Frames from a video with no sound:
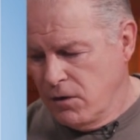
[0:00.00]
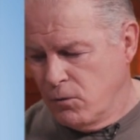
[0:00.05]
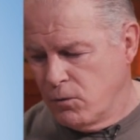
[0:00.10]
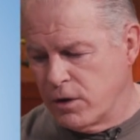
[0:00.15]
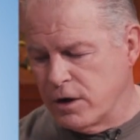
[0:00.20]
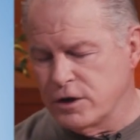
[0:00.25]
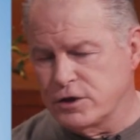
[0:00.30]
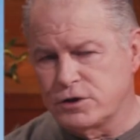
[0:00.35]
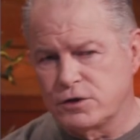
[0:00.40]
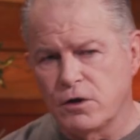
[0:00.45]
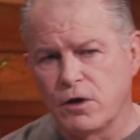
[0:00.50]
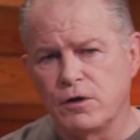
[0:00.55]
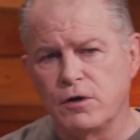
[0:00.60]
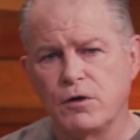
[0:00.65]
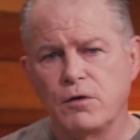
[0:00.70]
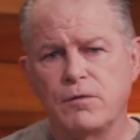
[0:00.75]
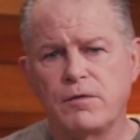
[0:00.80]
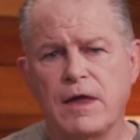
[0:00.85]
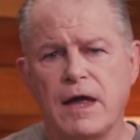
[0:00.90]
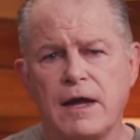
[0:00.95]
We're going to show
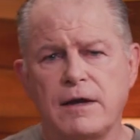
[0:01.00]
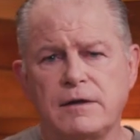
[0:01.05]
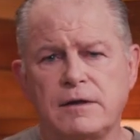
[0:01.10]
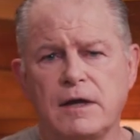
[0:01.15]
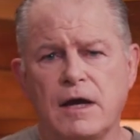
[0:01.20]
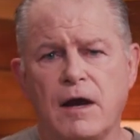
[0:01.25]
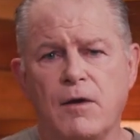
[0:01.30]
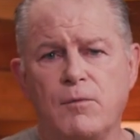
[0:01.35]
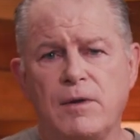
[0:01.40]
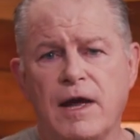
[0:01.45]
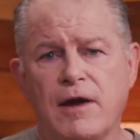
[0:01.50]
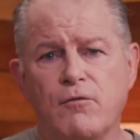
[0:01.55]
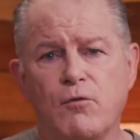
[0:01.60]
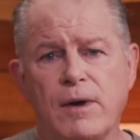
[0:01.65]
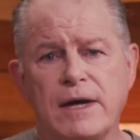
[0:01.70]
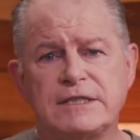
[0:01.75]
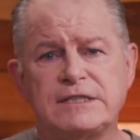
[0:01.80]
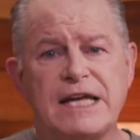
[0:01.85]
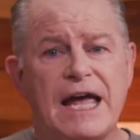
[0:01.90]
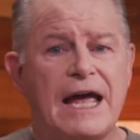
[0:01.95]
you that we have
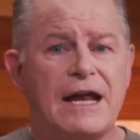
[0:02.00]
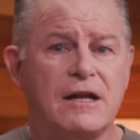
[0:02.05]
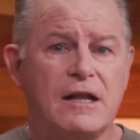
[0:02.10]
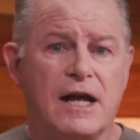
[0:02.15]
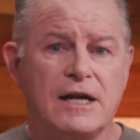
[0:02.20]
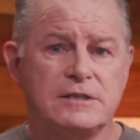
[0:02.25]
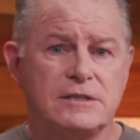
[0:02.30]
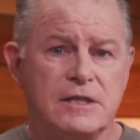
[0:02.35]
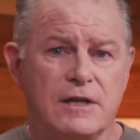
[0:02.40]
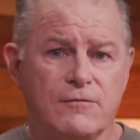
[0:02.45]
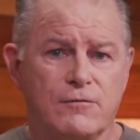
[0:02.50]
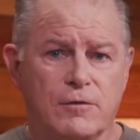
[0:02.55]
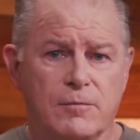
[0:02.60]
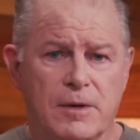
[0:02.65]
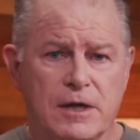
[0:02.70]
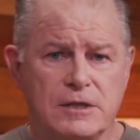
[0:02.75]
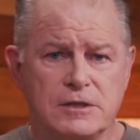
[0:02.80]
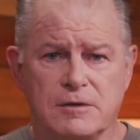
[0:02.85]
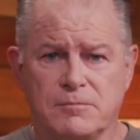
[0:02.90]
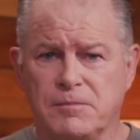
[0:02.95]
ways to analyze the
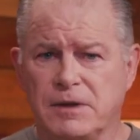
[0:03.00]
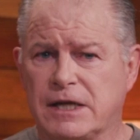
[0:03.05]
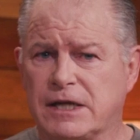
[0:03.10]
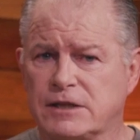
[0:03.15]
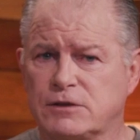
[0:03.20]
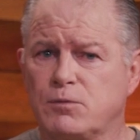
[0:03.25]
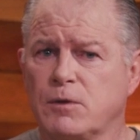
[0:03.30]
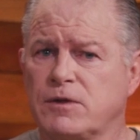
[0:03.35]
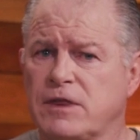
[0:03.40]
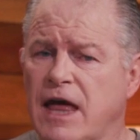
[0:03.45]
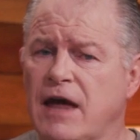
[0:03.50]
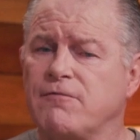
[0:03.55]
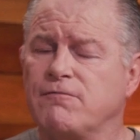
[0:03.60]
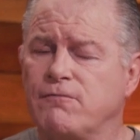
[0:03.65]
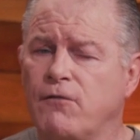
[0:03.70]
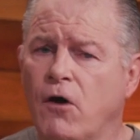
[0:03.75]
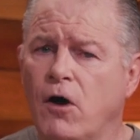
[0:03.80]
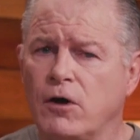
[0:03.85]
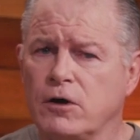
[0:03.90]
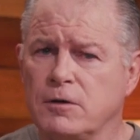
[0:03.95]
information, because with that
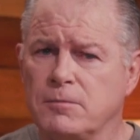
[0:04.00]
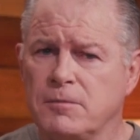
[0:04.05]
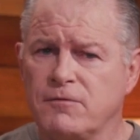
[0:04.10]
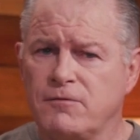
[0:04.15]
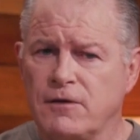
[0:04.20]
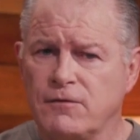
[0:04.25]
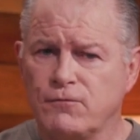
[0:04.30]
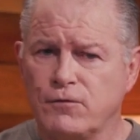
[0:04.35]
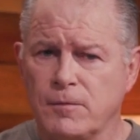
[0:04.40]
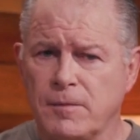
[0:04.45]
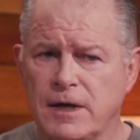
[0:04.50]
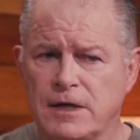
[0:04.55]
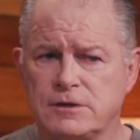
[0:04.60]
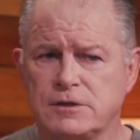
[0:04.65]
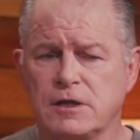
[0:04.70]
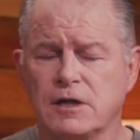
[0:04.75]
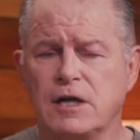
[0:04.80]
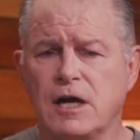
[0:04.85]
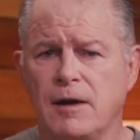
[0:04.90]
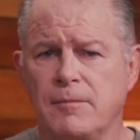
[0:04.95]
volume of
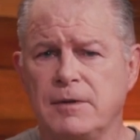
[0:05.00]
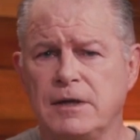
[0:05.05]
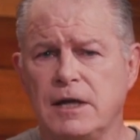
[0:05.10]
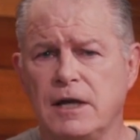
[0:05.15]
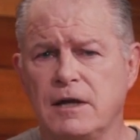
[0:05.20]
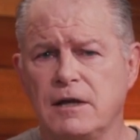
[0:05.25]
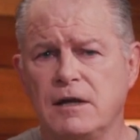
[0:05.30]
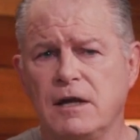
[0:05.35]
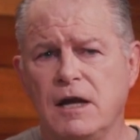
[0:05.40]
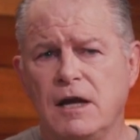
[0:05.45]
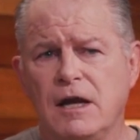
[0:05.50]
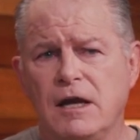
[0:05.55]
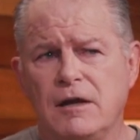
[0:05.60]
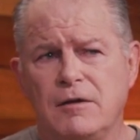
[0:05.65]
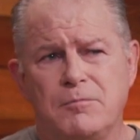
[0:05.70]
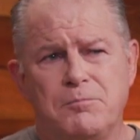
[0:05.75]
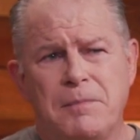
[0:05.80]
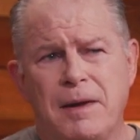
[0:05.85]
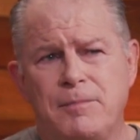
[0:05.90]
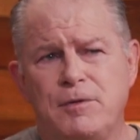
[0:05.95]
information coming in,
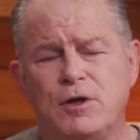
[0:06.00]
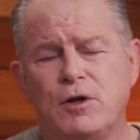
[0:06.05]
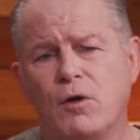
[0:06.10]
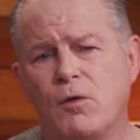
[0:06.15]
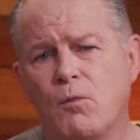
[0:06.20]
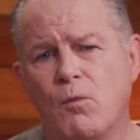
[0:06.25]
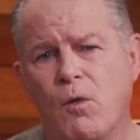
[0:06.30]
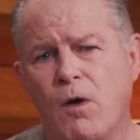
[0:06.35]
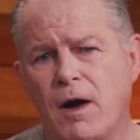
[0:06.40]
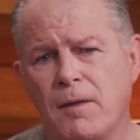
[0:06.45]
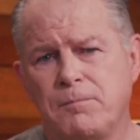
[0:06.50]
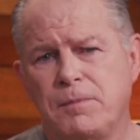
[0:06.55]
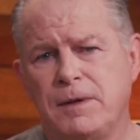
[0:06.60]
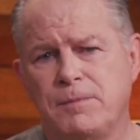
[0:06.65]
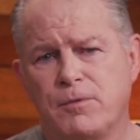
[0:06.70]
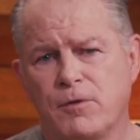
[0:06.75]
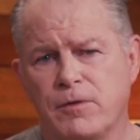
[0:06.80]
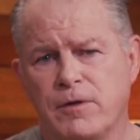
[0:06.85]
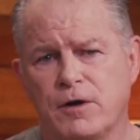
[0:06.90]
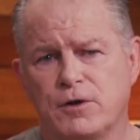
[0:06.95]
maybe you don't want
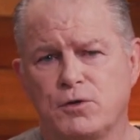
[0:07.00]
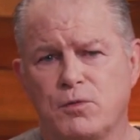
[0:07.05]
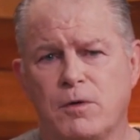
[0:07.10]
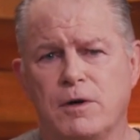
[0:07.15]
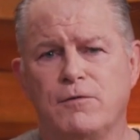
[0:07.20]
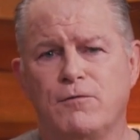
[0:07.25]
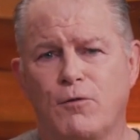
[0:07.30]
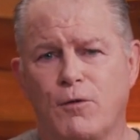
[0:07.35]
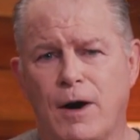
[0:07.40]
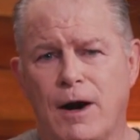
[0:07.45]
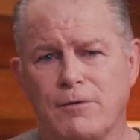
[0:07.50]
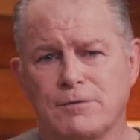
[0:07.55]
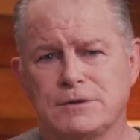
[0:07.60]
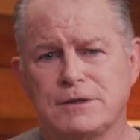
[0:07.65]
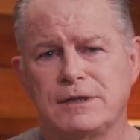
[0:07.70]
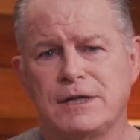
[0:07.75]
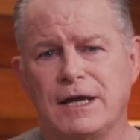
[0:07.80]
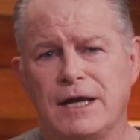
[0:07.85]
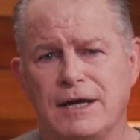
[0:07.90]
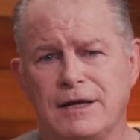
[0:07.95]
people there 24 hours
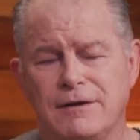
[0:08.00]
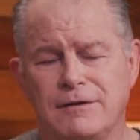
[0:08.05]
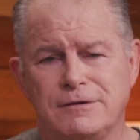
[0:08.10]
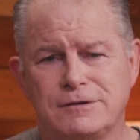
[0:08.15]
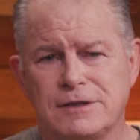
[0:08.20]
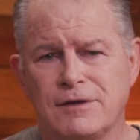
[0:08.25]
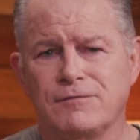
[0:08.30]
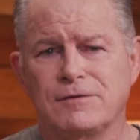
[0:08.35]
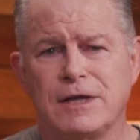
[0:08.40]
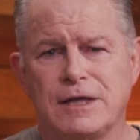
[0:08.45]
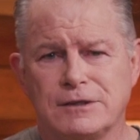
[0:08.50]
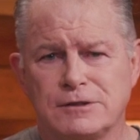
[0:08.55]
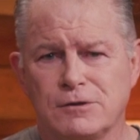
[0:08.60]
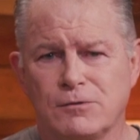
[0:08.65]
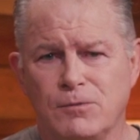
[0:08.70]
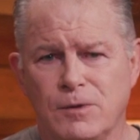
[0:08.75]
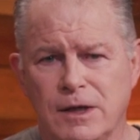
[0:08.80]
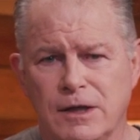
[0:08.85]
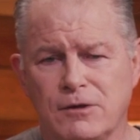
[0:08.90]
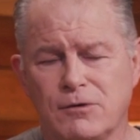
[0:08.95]
a day, 7 days a
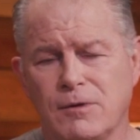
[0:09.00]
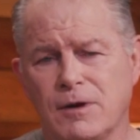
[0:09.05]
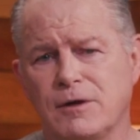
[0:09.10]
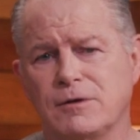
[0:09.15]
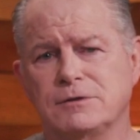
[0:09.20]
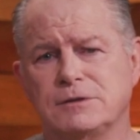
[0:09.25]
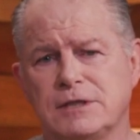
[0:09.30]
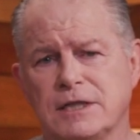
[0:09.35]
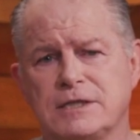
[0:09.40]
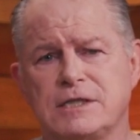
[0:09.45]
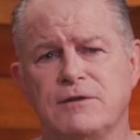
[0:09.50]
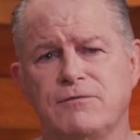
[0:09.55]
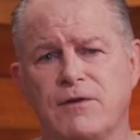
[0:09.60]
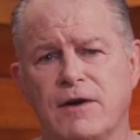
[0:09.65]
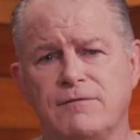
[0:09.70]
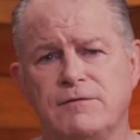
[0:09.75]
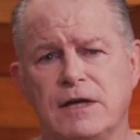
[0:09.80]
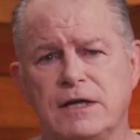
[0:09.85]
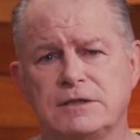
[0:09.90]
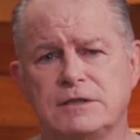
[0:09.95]
week,
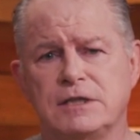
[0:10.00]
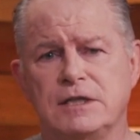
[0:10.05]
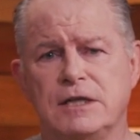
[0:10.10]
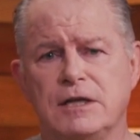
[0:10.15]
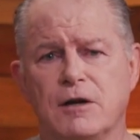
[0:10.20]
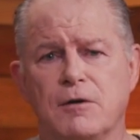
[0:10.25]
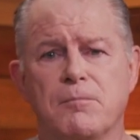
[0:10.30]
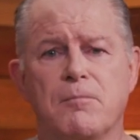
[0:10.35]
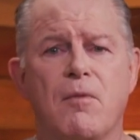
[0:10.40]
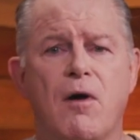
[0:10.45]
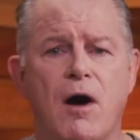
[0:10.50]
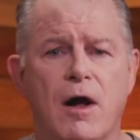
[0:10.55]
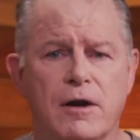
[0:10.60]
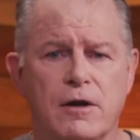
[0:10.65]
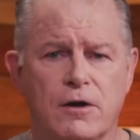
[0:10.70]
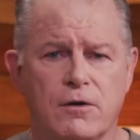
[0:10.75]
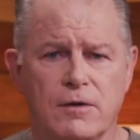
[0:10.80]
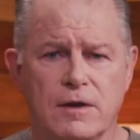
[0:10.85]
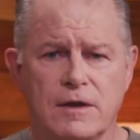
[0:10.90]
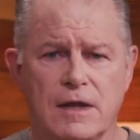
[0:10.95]
365 days a year
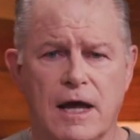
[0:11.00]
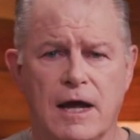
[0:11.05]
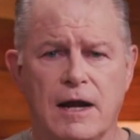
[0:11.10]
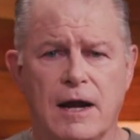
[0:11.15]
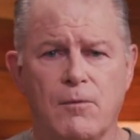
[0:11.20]
monitoring that.